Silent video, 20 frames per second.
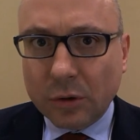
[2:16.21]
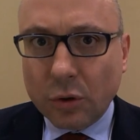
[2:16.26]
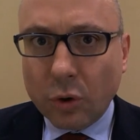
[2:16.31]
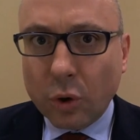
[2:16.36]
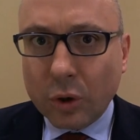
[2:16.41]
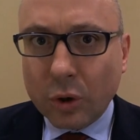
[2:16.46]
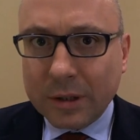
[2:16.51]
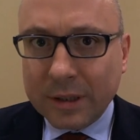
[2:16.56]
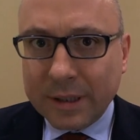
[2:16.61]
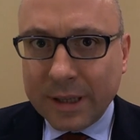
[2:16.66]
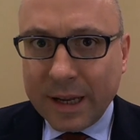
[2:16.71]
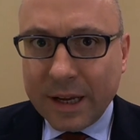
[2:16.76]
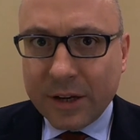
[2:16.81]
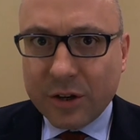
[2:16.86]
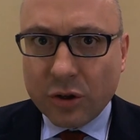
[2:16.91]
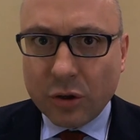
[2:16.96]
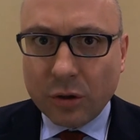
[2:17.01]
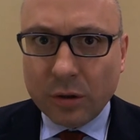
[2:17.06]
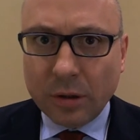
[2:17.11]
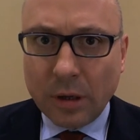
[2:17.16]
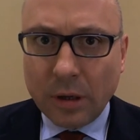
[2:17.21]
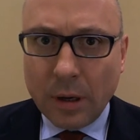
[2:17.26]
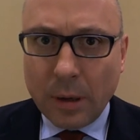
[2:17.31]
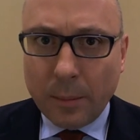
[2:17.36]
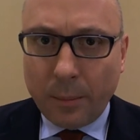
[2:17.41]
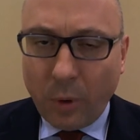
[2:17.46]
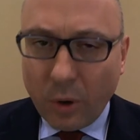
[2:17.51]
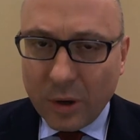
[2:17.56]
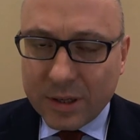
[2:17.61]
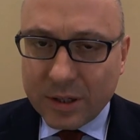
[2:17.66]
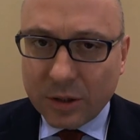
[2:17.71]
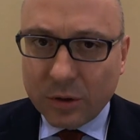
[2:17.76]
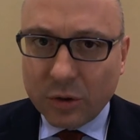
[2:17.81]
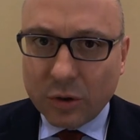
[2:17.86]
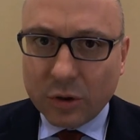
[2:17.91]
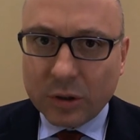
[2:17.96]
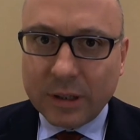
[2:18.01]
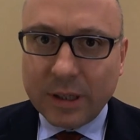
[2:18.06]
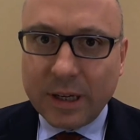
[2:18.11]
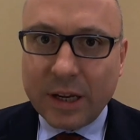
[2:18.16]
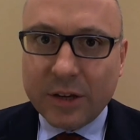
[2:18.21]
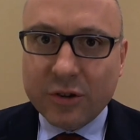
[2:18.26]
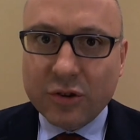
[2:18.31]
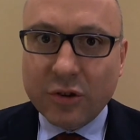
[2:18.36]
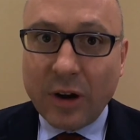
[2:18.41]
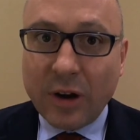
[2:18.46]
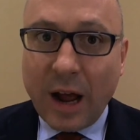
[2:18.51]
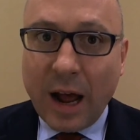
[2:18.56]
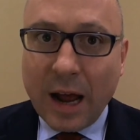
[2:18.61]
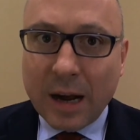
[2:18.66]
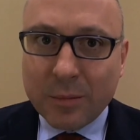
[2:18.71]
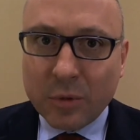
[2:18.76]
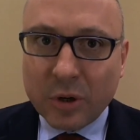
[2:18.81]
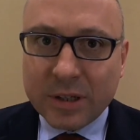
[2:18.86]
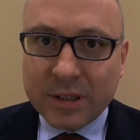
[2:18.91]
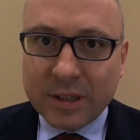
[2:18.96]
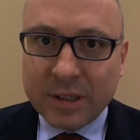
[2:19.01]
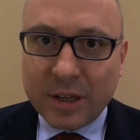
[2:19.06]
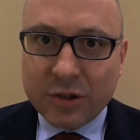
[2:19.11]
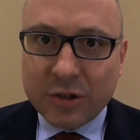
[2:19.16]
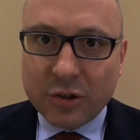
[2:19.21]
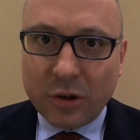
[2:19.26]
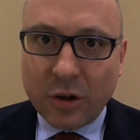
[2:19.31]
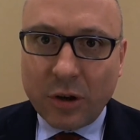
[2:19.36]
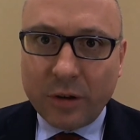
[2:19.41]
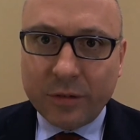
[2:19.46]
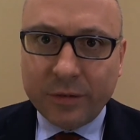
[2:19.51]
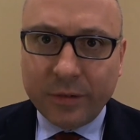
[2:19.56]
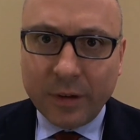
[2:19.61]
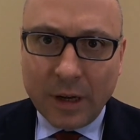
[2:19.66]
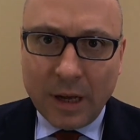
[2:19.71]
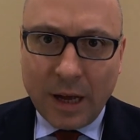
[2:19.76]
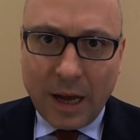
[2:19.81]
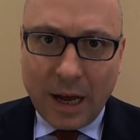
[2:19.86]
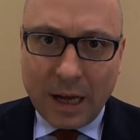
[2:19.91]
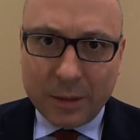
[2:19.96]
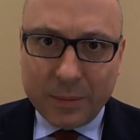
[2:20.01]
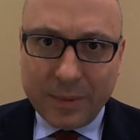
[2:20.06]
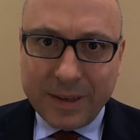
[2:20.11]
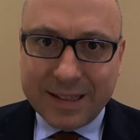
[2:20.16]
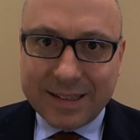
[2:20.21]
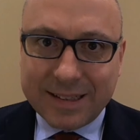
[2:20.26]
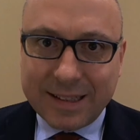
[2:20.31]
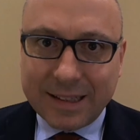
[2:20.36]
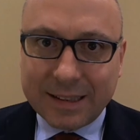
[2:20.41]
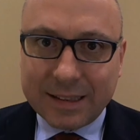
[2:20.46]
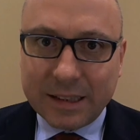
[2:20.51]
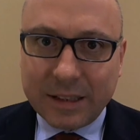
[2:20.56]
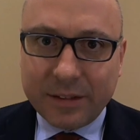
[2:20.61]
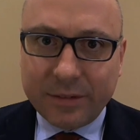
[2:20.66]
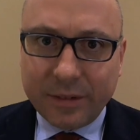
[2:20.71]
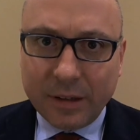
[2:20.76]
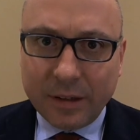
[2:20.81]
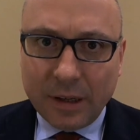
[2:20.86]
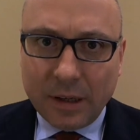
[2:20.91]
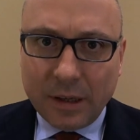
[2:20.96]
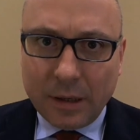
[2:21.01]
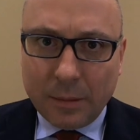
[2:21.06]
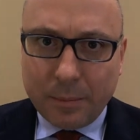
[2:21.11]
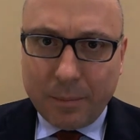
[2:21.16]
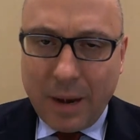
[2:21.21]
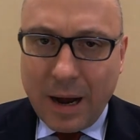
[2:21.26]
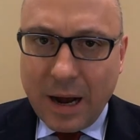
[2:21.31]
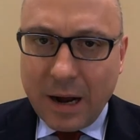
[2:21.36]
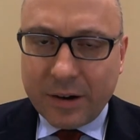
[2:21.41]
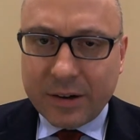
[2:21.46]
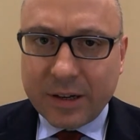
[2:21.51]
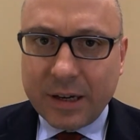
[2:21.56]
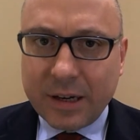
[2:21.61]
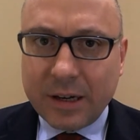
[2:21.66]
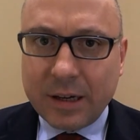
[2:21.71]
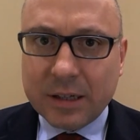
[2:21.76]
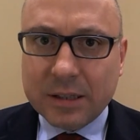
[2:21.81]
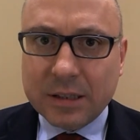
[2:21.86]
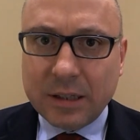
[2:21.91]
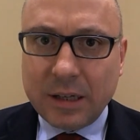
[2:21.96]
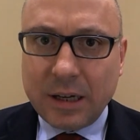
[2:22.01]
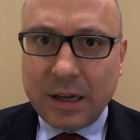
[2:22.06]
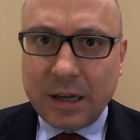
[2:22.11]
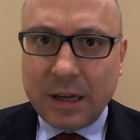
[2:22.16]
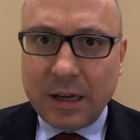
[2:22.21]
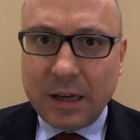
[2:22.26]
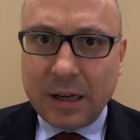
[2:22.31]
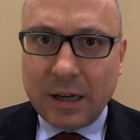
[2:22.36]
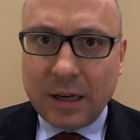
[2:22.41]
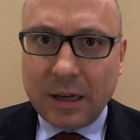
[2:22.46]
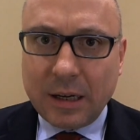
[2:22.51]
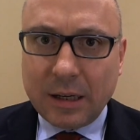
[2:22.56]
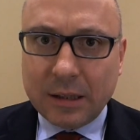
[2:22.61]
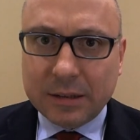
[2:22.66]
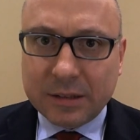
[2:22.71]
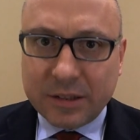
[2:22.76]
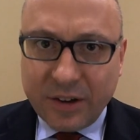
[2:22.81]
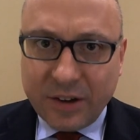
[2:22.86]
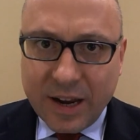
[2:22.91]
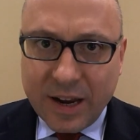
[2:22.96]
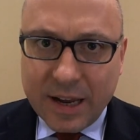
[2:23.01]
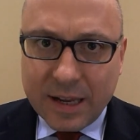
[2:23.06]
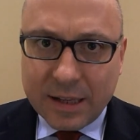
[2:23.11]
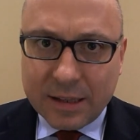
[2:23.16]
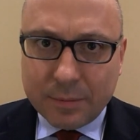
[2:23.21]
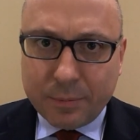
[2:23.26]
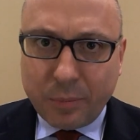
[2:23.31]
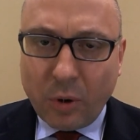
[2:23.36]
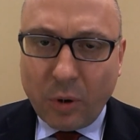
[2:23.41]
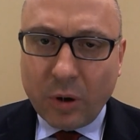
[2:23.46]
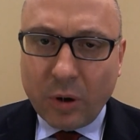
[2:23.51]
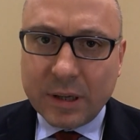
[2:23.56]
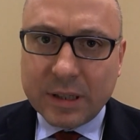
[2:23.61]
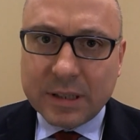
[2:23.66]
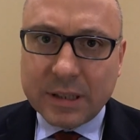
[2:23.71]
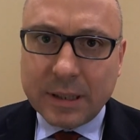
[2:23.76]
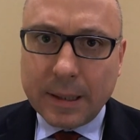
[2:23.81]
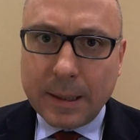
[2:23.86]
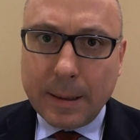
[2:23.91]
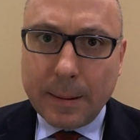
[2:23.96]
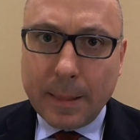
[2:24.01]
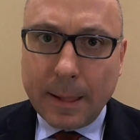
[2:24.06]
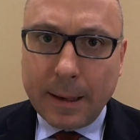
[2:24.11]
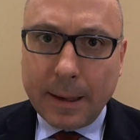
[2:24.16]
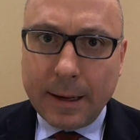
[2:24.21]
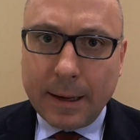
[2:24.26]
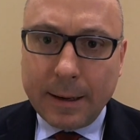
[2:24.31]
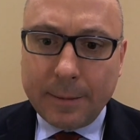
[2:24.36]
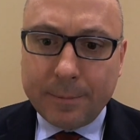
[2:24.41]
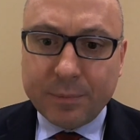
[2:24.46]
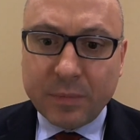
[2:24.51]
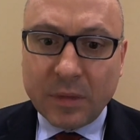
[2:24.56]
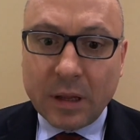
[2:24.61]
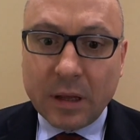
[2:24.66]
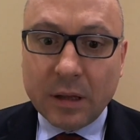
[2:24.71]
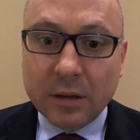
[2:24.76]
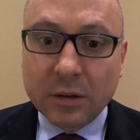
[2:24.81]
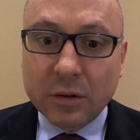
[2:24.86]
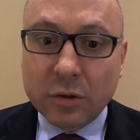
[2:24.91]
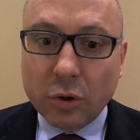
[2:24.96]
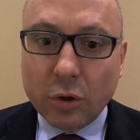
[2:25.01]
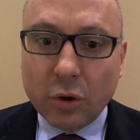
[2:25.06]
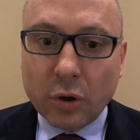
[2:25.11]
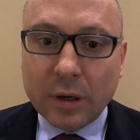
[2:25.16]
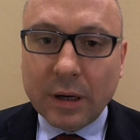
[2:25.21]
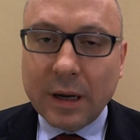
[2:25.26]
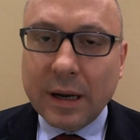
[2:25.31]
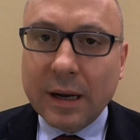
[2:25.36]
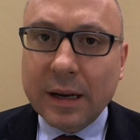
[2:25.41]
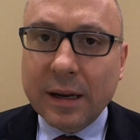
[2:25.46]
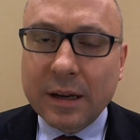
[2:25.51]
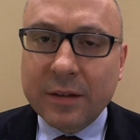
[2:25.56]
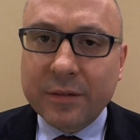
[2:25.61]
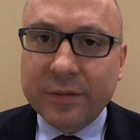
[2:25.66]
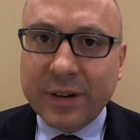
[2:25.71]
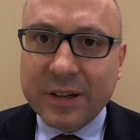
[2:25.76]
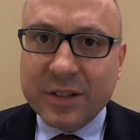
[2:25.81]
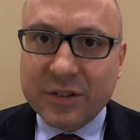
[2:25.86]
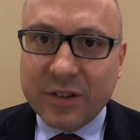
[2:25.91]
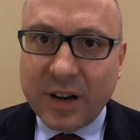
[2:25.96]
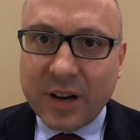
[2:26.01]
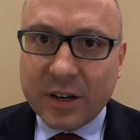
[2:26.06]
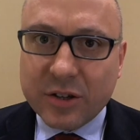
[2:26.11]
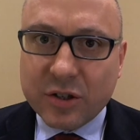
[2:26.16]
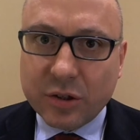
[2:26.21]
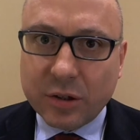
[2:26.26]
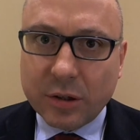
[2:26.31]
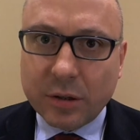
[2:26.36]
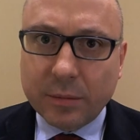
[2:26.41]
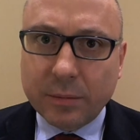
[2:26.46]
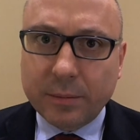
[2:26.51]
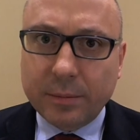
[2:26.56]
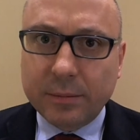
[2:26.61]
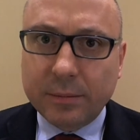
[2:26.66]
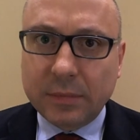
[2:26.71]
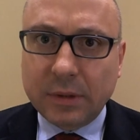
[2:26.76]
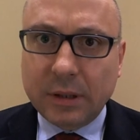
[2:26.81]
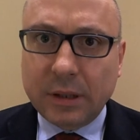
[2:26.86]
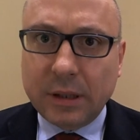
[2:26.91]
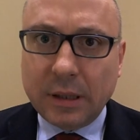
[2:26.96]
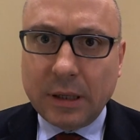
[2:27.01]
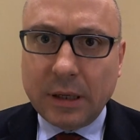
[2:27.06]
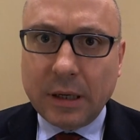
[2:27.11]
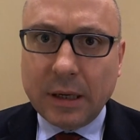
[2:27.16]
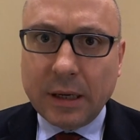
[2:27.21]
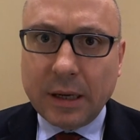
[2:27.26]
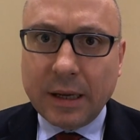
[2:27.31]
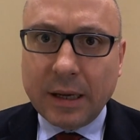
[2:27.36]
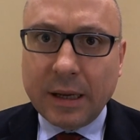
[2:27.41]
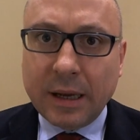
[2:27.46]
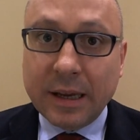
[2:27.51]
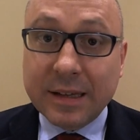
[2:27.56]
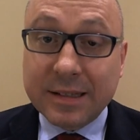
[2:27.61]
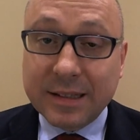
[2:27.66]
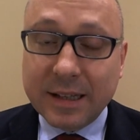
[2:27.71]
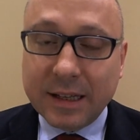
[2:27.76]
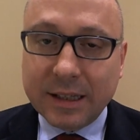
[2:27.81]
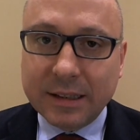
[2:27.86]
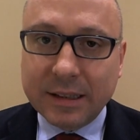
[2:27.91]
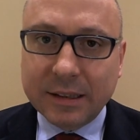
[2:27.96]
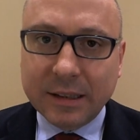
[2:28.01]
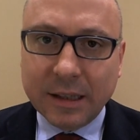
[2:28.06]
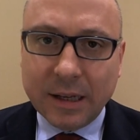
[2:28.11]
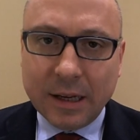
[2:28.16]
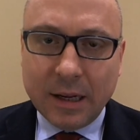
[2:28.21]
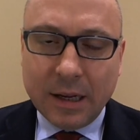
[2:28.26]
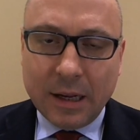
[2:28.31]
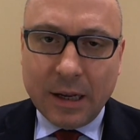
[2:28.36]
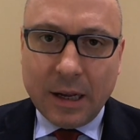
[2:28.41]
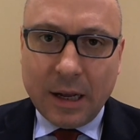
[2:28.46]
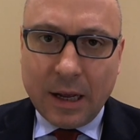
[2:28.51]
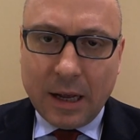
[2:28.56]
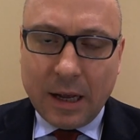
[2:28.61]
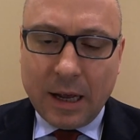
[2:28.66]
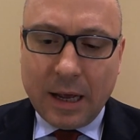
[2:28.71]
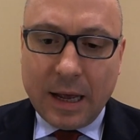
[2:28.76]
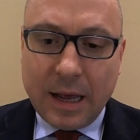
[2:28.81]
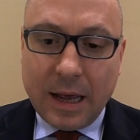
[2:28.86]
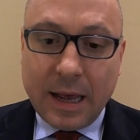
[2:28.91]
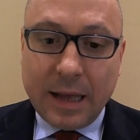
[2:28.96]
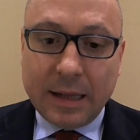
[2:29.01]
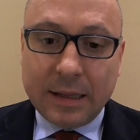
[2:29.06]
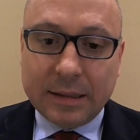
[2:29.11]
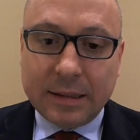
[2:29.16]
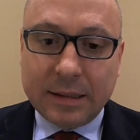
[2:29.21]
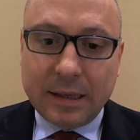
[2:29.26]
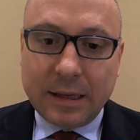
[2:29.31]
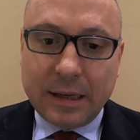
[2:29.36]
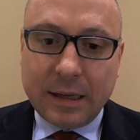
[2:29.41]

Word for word: coordination, policy coordination, harmonization of administrative barriers, uh, trade policy, um, internal infrastructure uh, is needed. Uh, and, uh,